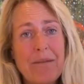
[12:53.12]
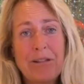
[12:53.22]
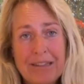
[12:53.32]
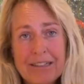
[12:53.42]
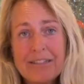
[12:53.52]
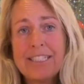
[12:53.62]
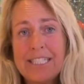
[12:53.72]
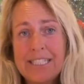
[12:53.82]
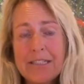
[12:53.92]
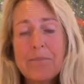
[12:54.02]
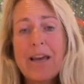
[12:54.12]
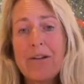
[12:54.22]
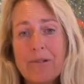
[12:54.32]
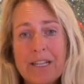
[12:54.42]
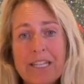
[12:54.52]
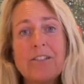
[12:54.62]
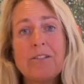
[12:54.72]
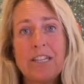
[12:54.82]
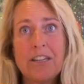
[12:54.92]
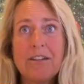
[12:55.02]
political system, I really do
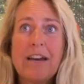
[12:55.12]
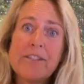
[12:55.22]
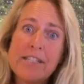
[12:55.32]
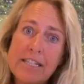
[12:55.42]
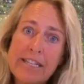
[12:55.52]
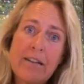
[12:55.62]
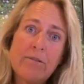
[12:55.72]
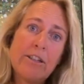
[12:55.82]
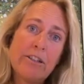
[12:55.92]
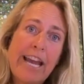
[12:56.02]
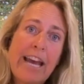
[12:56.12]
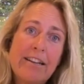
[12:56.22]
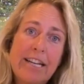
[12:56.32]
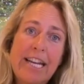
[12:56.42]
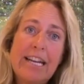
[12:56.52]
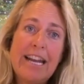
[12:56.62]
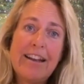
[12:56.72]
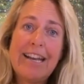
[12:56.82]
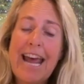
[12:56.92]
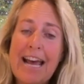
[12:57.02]
think you have to sit down with your candidate
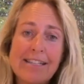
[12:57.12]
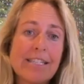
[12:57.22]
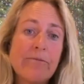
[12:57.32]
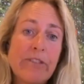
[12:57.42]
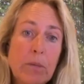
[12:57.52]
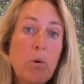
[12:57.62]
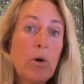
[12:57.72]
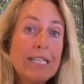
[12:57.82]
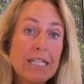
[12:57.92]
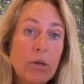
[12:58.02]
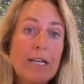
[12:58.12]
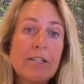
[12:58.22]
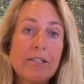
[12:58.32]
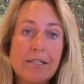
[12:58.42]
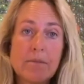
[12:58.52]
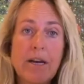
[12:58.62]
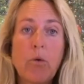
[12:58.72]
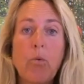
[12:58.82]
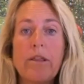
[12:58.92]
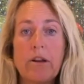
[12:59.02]
and ask some very pointed questions about
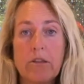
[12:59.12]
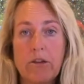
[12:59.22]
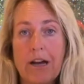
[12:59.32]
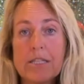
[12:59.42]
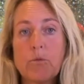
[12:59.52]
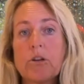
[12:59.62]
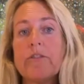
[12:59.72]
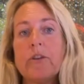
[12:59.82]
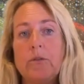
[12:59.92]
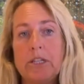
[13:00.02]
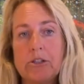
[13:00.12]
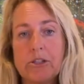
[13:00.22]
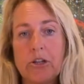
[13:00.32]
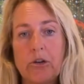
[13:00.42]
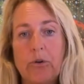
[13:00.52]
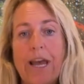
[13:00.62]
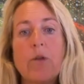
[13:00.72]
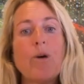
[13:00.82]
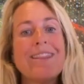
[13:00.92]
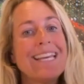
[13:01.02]
what their thoughts were a few years ago and
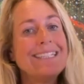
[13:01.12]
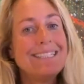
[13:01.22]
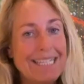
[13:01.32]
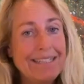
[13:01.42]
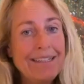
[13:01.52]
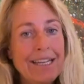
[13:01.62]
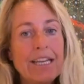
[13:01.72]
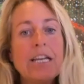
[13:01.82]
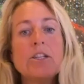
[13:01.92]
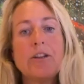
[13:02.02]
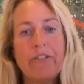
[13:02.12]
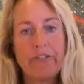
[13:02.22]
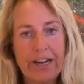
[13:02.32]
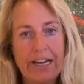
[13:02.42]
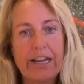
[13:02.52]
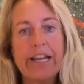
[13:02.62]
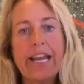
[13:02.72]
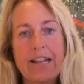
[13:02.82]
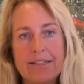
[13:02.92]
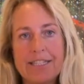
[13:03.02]
what they did to fight against